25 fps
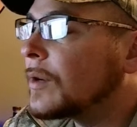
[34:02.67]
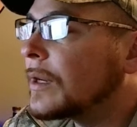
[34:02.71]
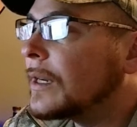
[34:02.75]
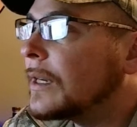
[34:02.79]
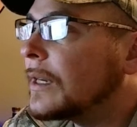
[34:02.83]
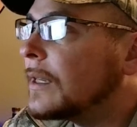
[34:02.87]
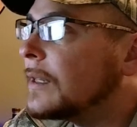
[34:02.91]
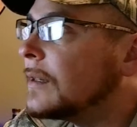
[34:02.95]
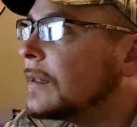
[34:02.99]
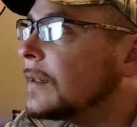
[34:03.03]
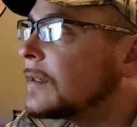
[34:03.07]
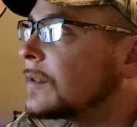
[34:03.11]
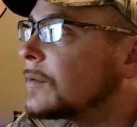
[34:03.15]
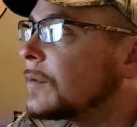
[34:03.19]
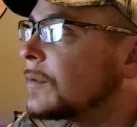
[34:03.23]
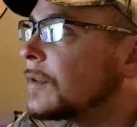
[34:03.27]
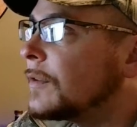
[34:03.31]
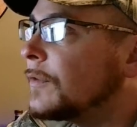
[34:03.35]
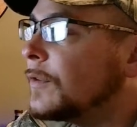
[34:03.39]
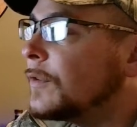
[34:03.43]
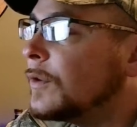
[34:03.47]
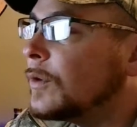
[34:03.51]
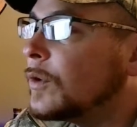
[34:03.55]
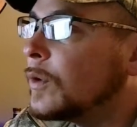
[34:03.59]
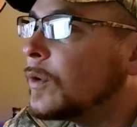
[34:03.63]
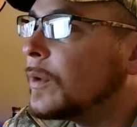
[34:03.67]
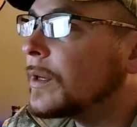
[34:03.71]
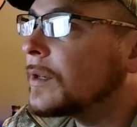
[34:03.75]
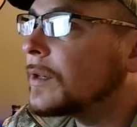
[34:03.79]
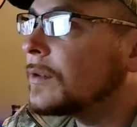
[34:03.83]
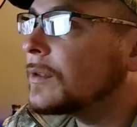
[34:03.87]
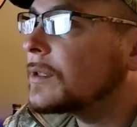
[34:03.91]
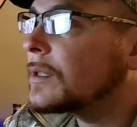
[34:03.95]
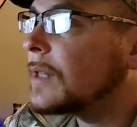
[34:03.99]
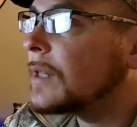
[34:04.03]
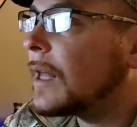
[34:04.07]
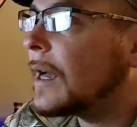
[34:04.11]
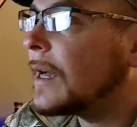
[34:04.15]
to end this with a few quicker
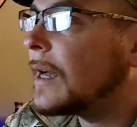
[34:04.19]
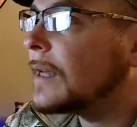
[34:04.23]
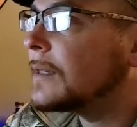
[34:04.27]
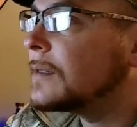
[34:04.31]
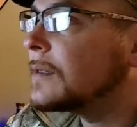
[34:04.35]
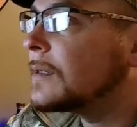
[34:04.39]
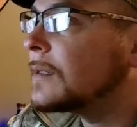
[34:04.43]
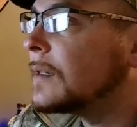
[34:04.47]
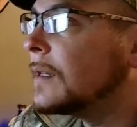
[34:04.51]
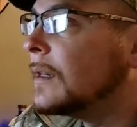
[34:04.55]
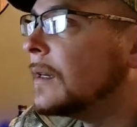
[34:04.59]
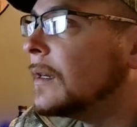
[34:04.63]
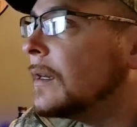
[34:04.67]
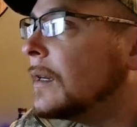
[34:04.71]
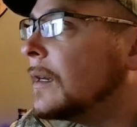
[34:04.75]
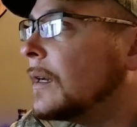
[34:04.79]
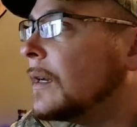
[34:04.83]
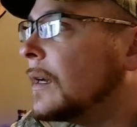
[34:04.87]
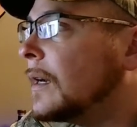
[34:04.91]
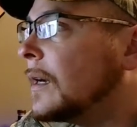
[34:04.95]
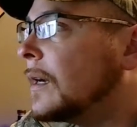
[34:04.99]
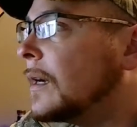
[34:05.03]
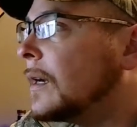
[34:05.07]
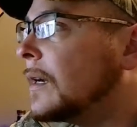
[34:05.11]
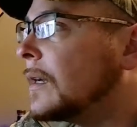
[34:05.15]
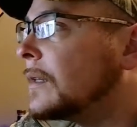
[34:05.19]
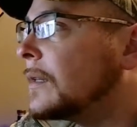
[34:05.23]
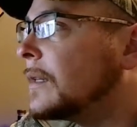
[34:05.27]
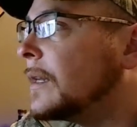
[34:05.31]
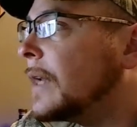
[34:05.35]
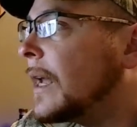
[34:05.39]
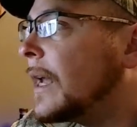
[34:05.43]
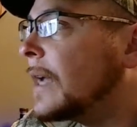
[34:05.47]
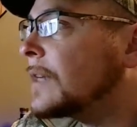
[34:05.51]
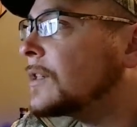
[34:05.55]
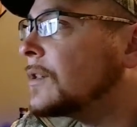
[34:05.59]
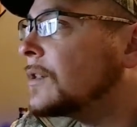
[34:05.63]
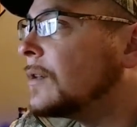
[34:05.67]
slides. The
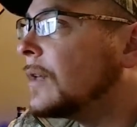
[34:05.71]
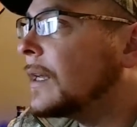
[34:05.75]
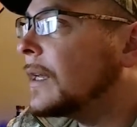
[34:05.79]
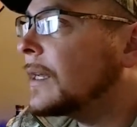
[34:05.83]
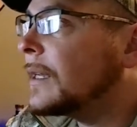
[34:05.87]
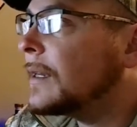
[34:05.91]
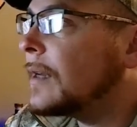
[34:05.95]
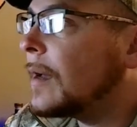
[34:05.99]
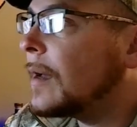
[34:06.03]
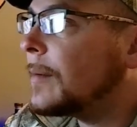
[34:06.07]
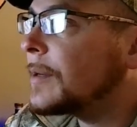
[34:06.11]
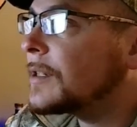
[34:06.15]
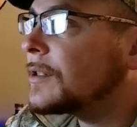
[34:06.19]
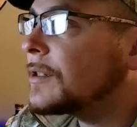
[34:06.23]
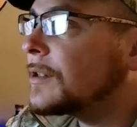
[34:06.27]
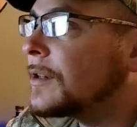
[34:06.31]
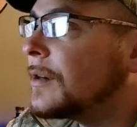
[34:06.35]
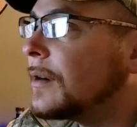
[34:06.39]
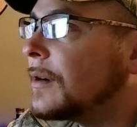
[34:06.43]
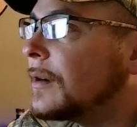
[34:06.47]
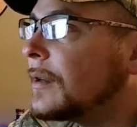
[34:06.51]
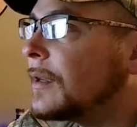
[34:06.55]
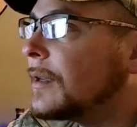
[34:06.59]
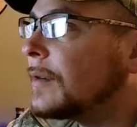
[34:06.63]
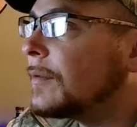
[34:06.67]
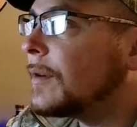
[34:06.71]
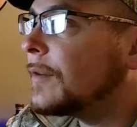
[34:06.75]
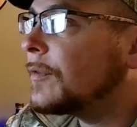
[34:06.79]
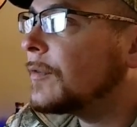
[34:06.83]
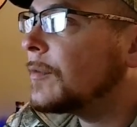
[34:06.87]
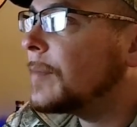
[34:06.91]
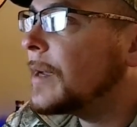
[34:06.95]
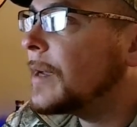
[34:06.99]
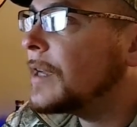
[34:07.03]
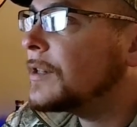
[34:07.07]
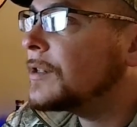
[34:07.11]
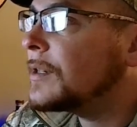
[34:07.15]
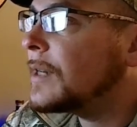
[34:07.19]
National Economic Security and
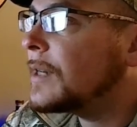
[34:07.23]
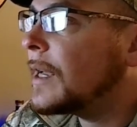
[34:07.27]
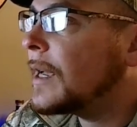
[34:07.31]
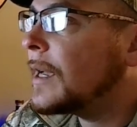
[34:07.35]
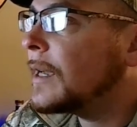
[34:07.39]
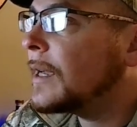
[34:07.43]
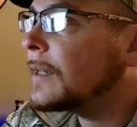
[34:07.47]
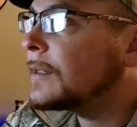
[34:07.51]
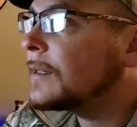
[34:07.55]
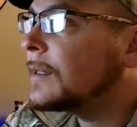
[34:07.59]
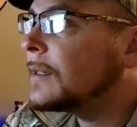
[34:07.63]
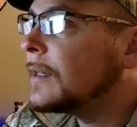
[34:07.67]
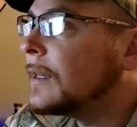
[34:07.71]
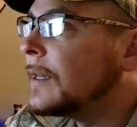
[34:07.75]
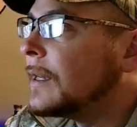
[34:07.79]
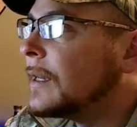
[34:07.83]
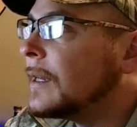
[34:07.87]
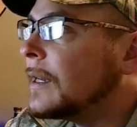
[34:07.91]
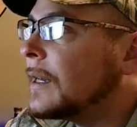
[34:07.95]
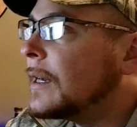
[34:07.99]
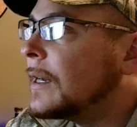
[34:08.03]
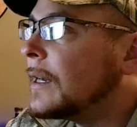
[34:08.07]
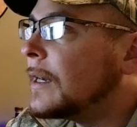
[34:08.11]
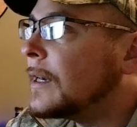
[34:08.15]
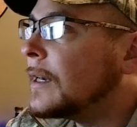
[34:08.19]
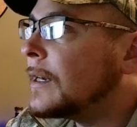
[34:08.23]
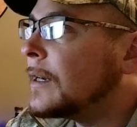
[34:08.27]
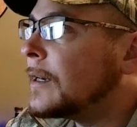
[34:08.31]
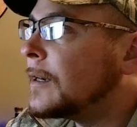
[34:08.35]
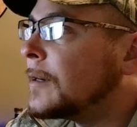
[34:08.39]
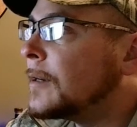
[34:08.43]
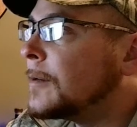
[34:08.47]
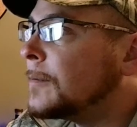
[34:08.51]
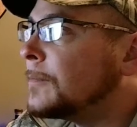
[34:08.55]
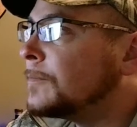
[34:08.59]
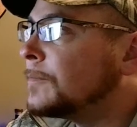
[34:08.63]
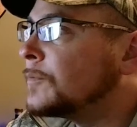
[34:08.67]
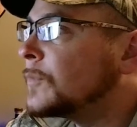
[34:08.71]
Reformation Act.
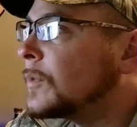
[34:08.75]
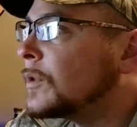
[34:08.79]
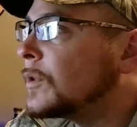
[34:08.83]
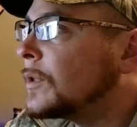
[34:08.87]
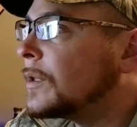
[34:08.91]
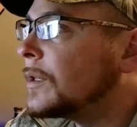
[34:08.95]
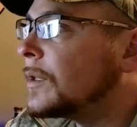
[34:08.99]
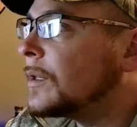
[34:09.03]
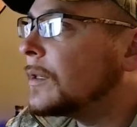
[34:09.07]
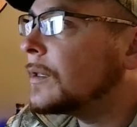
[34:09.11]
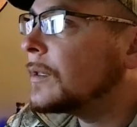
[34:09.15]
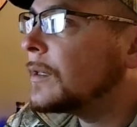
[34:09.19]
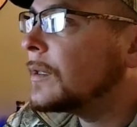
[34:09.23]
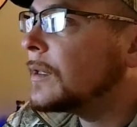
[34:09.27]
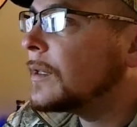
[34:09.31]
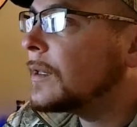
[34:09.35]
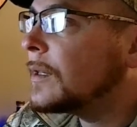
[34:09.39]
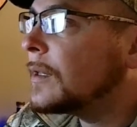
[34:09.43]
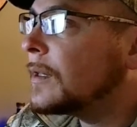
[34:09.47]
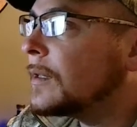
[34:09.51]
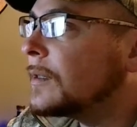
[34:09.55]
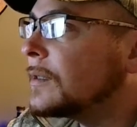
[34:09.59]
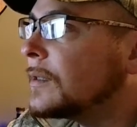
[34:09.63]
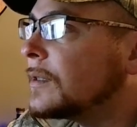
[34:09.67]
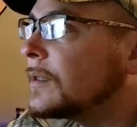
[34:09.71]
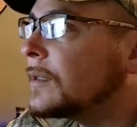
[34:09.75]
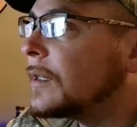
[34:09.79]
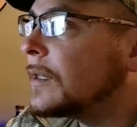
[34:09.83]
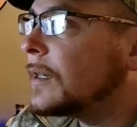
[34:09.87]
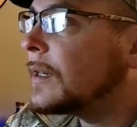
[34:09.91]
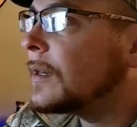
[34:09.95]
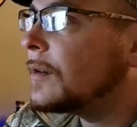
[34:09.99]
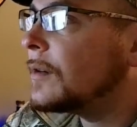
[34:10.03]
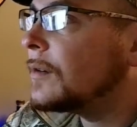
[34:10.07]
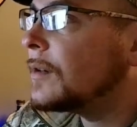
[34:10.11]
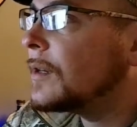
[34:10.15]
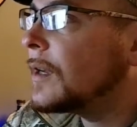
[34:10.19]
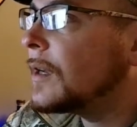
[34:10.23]
This is an
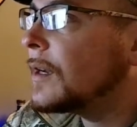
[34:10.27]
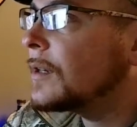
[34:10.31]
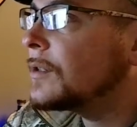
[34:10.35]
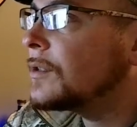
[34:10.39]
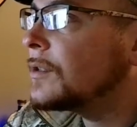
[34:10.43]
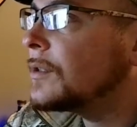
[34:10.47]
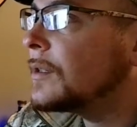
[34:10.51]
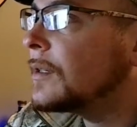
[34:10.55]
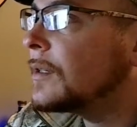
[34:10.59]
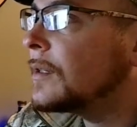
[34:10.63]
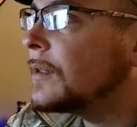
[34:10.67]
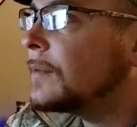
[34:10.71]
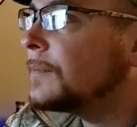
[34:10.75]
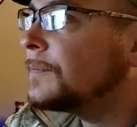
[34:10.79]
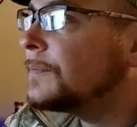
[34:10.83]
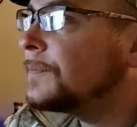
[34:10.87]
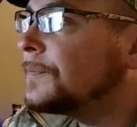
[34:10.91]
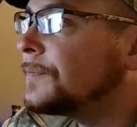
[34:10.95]
introduction.